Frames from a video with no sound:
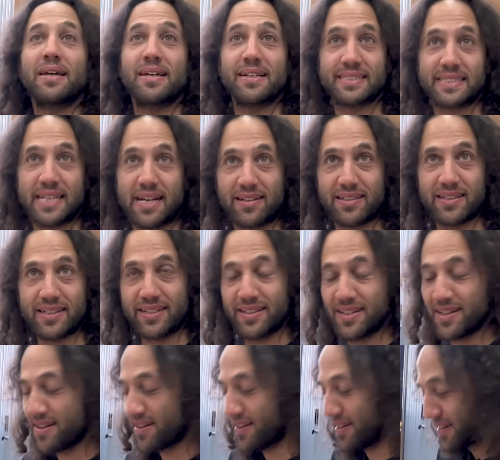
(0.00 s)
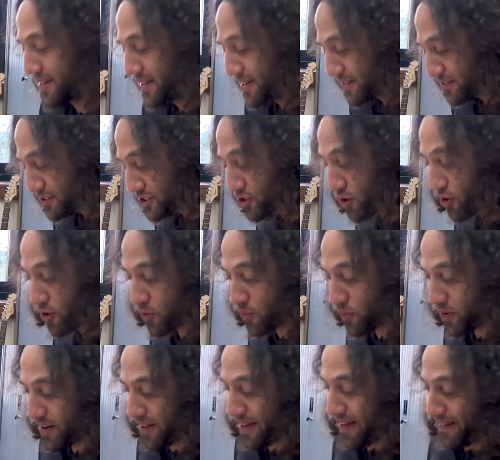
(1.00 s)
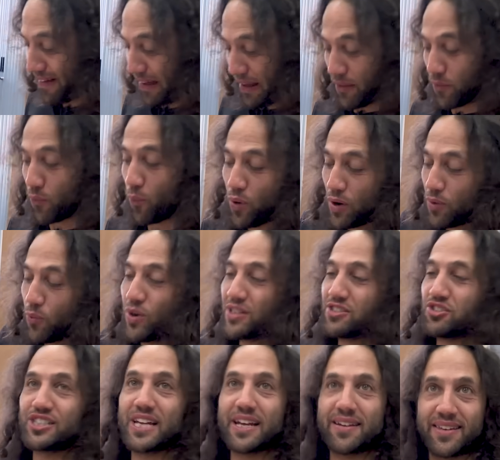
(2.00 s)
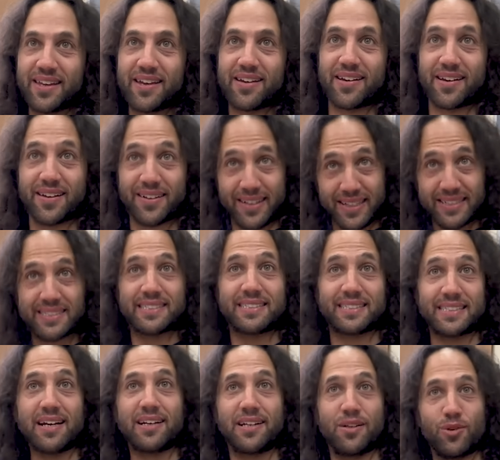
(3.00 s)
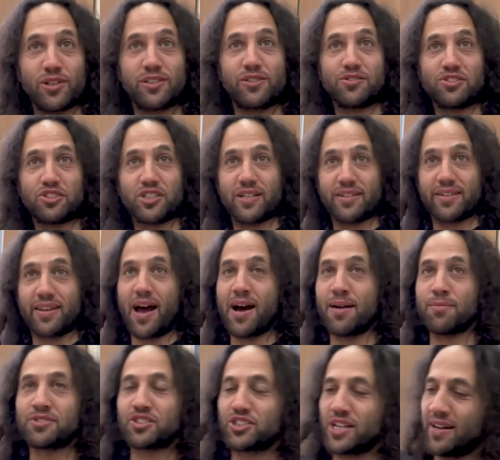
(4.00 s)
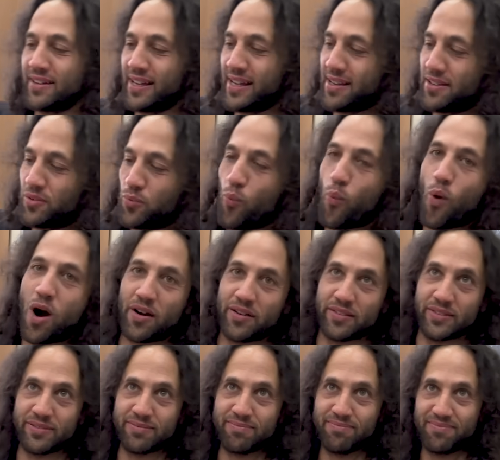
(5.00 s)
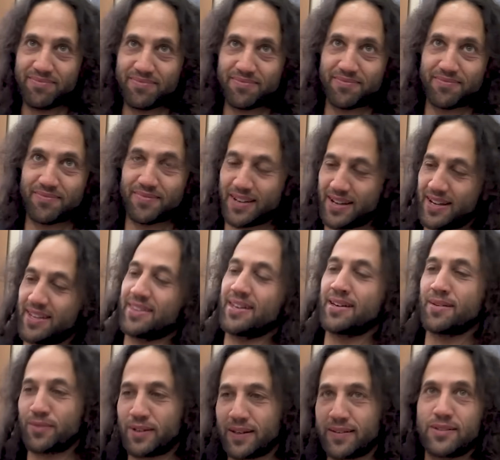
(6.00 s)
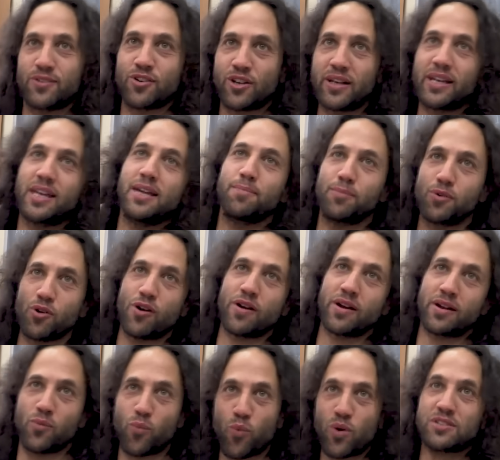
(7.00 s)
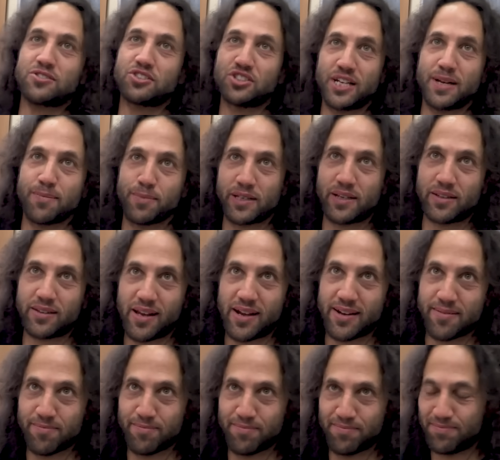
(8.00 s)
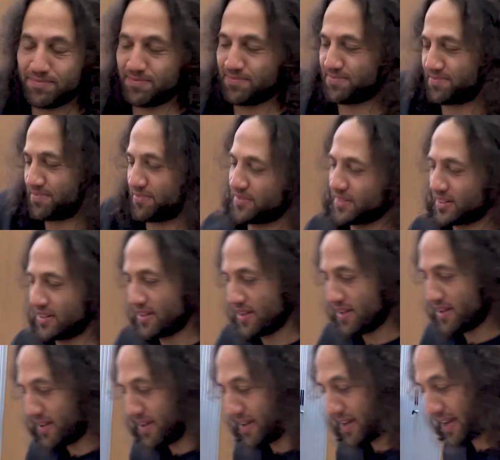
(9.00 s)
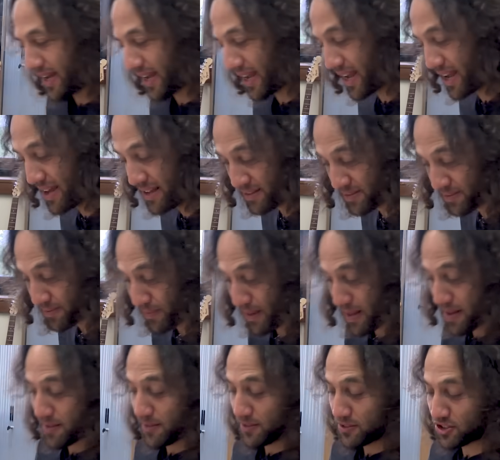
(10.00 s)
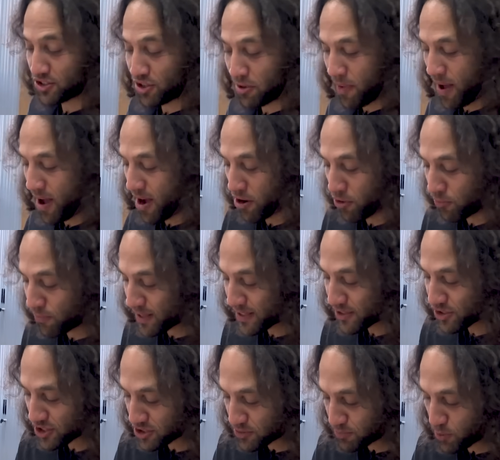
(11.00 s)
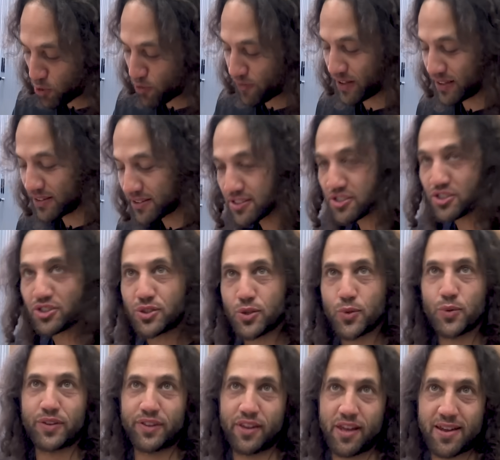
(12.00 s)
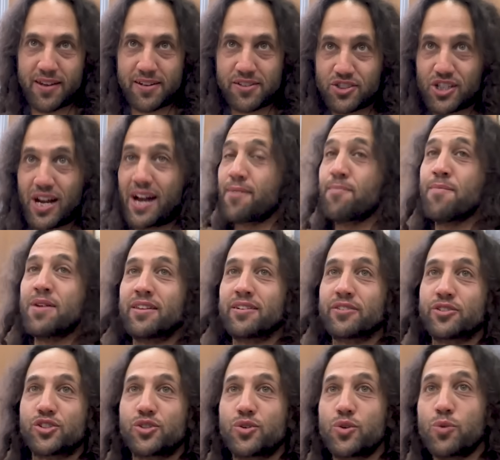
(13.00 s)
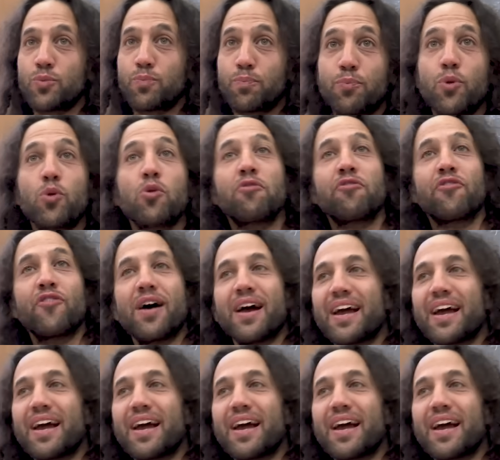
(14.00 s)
Exactly. So what's the idea here? It's exactly what you said. I'm starting at one, and then I'm going to keep going one step at a time. And somehow, by just proving these two things, I managed to prove